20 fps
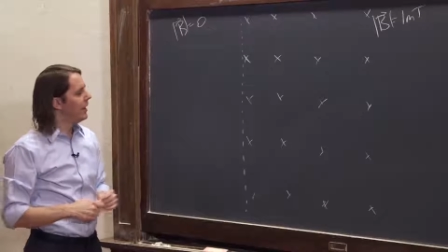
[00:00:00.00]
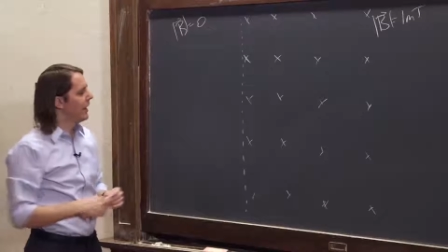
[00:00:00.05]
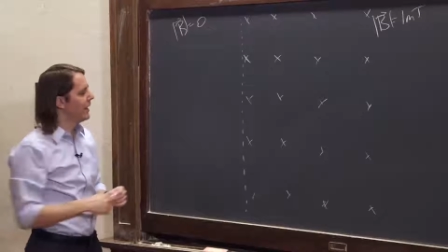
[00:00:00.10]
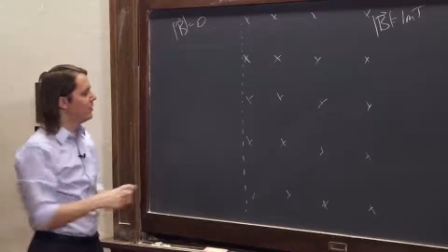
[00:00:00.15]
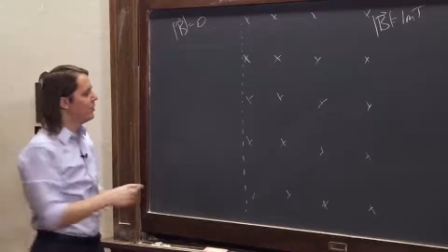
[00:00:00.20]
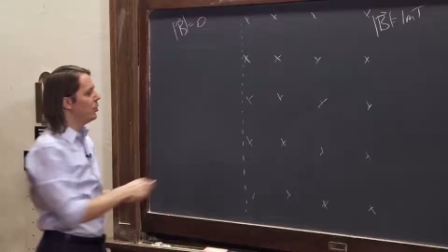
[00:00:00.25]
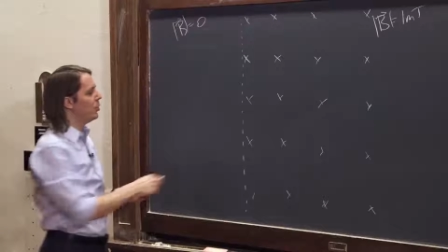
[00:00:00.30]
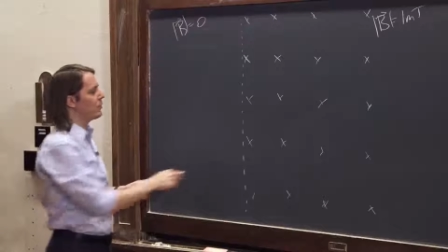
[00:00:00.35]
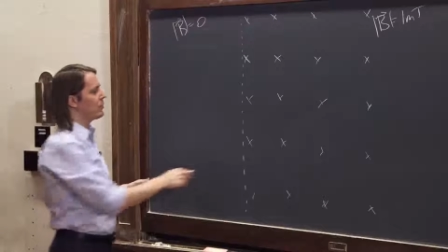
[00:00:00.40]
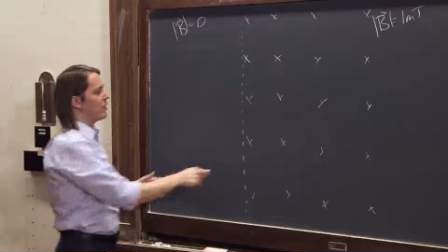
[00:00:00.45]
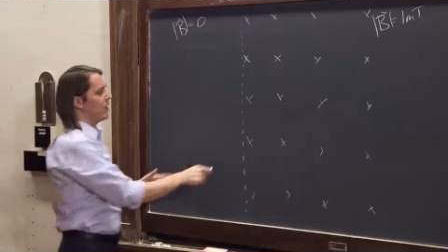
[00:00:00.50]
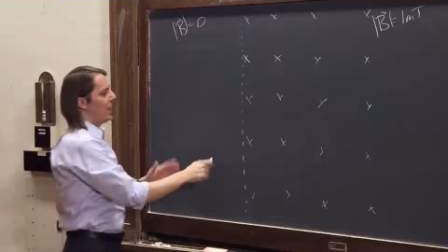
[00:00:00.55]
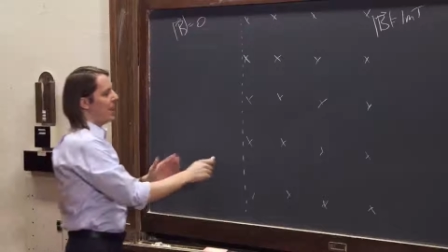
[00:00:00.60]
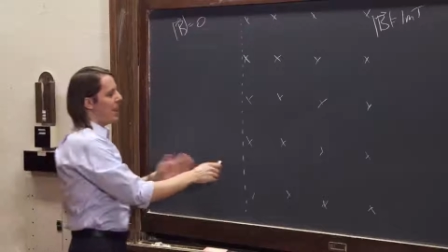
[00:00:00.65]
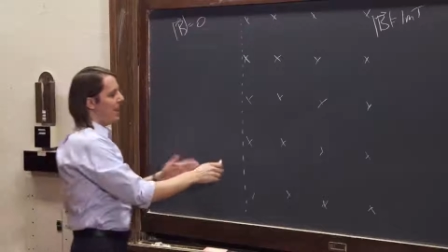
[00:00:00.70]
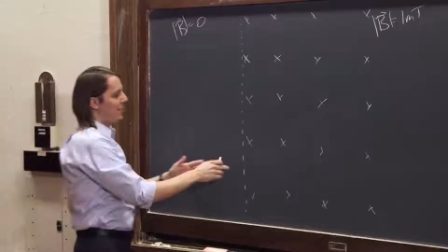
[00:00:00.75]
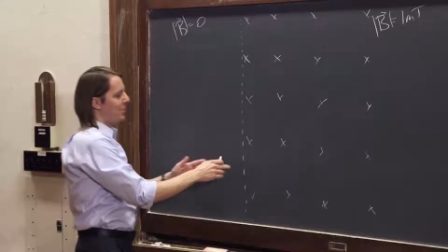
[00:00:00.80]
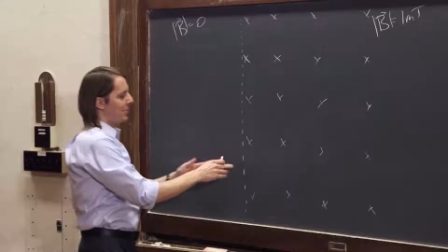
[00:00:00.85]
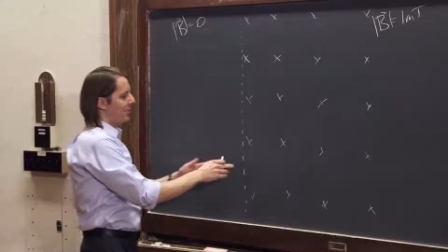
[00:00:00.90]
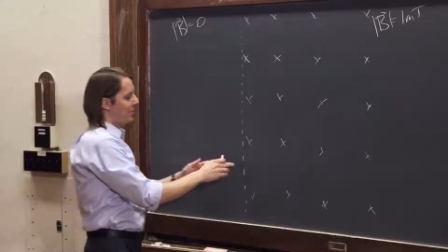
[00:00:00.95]
And you know what's going to
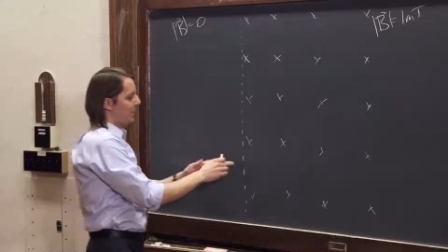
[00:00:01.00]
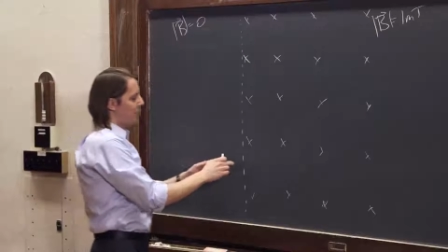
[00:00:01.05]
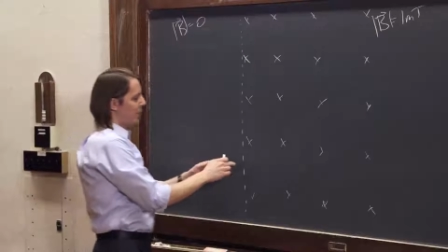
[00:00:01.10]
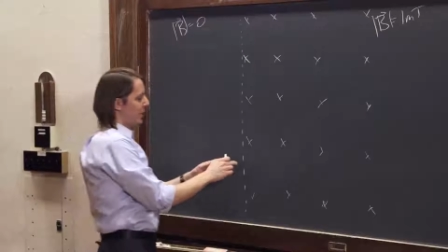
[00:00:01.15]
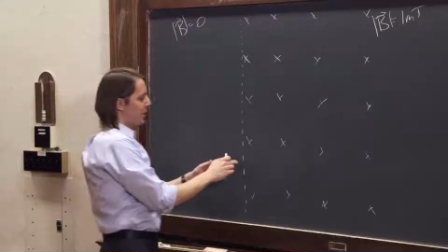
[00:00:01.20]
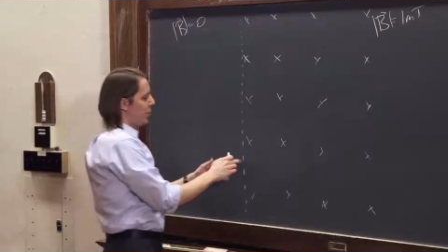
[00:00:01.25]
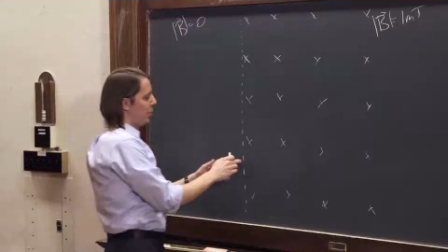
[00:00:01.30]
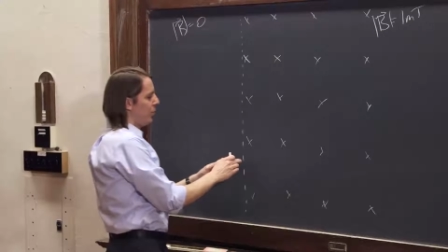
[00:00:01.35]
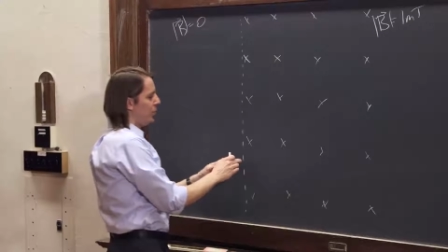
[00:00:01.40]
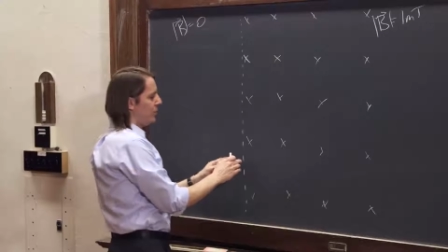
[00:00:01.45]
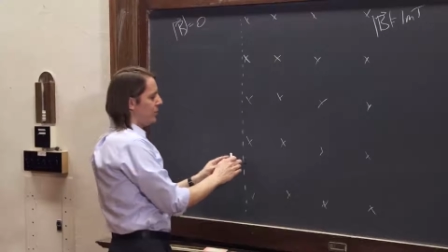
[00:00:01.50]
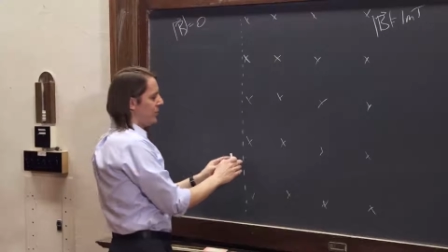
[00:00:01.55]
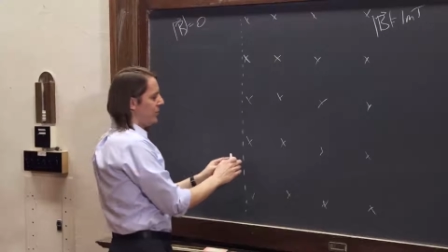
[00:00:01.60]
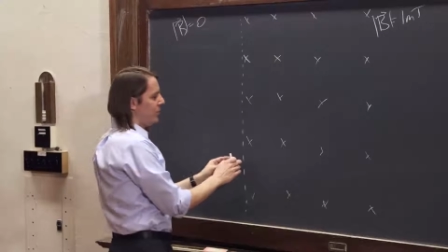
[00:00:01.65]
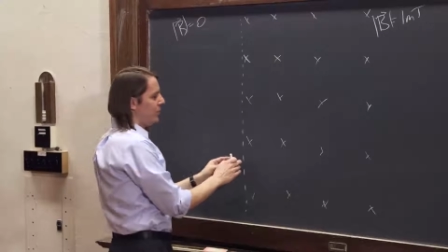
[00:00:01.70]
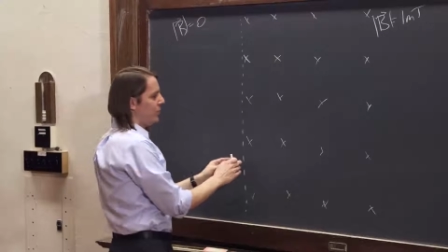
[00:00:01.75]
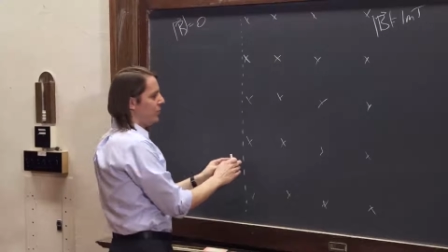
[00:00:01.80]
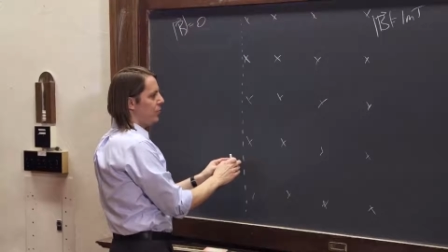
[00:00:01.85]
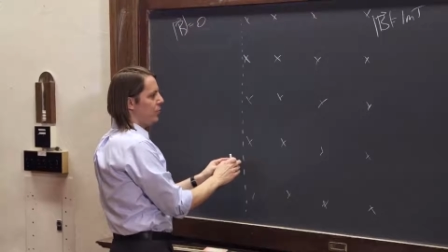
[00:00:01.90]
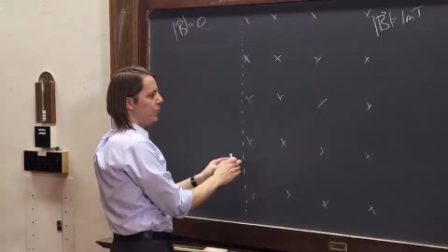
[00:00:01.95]
happen is when it goes
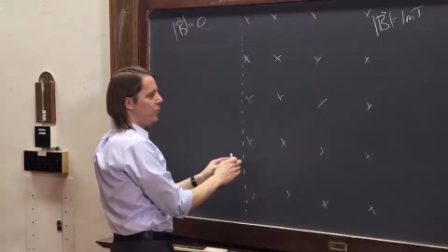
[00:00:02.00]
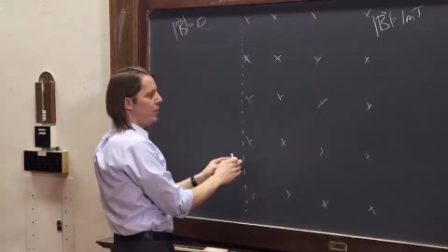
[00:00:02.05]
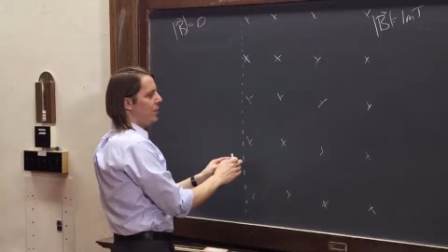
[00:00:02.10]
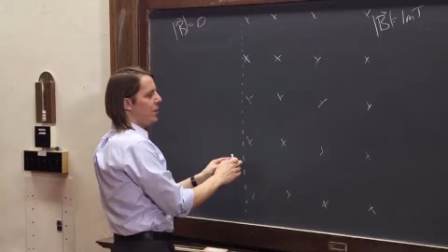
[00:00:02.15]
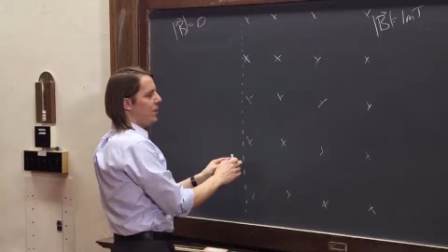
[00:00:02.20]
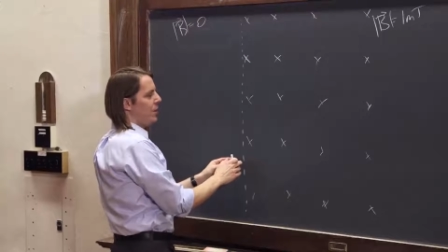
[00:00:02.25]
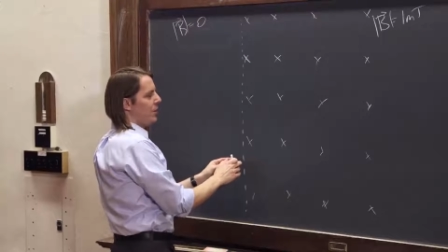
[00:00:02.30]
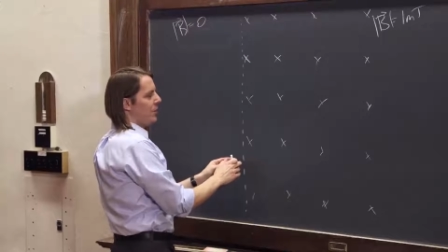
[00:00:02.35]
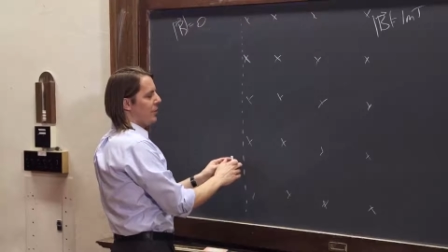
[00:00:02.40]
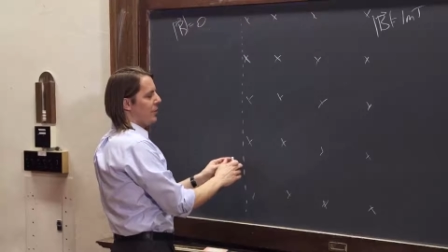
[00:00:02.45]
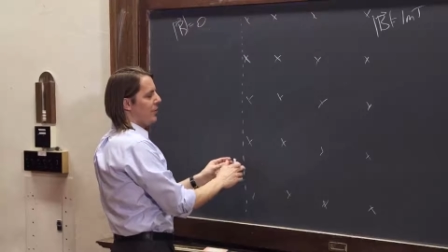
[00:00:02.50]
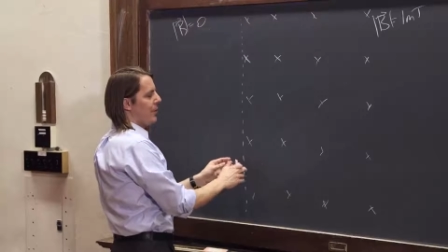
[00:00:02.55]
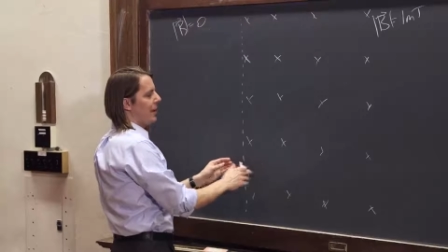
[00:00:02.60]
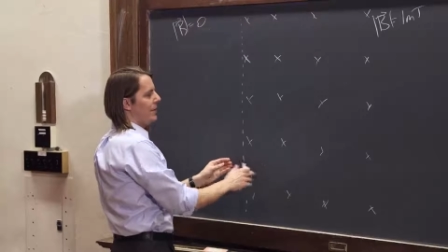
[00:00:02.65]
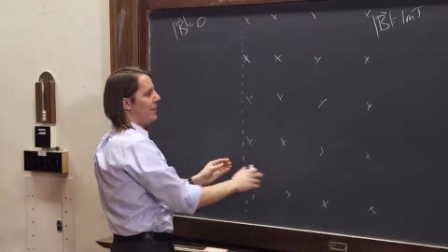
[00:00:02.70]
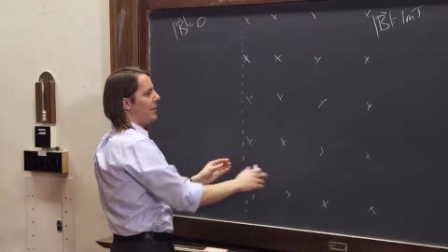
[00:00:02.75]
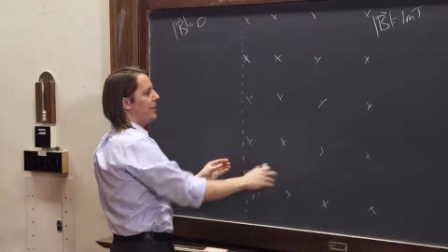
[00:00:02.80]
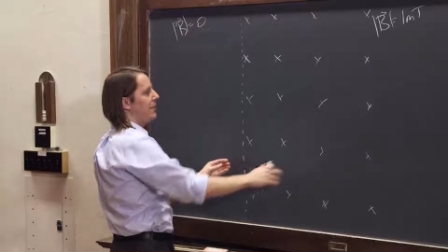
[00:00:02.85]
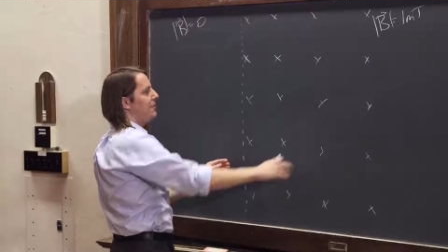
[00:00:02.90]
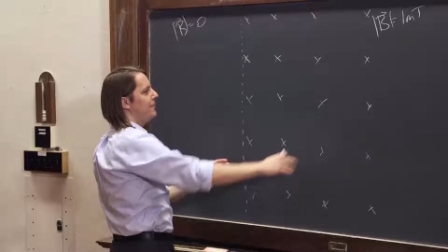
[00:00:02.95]
into the
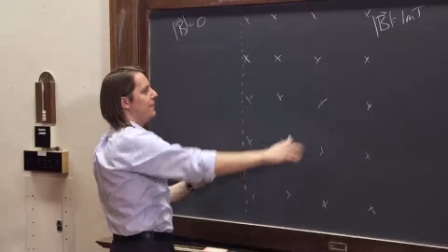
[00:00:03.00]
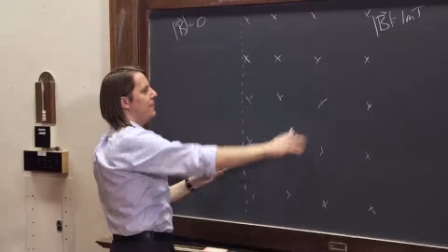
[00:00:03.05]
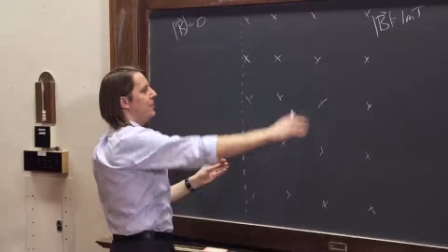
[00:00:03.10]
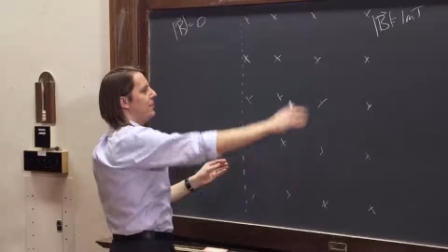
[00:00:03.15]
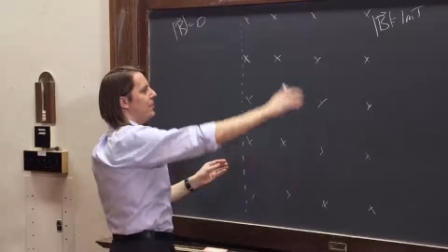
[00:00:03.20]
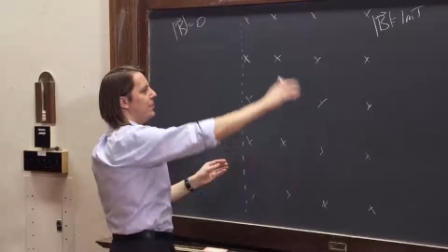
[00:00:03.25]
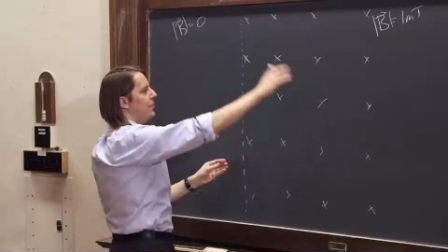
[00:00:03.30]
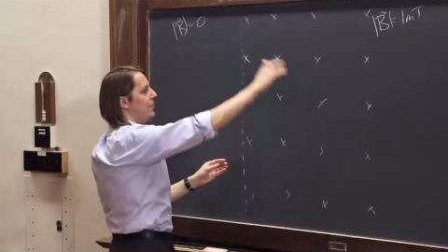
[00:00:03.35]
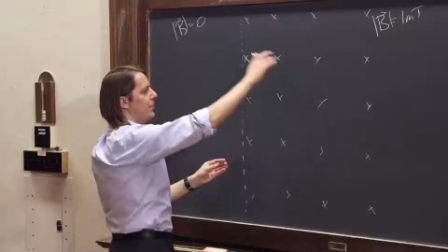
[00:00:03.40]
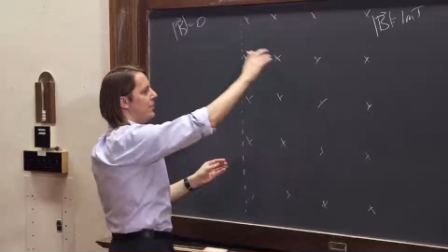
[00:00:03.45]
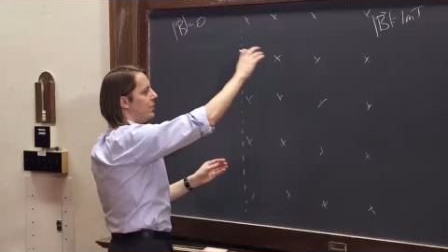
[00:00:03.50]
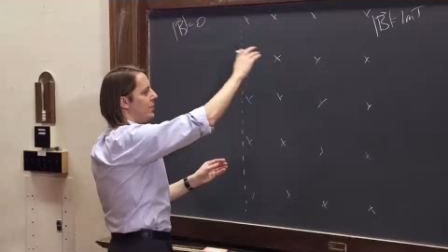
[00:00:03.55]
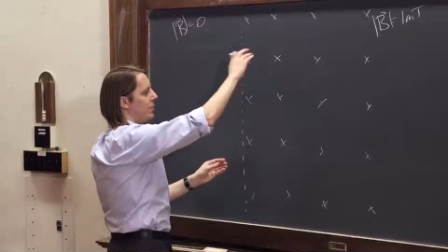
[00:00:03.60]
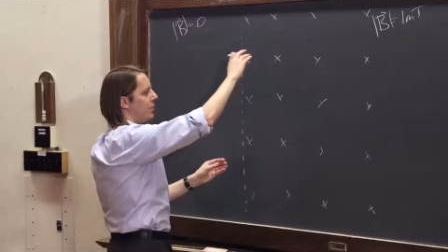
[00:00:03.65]
magnetic field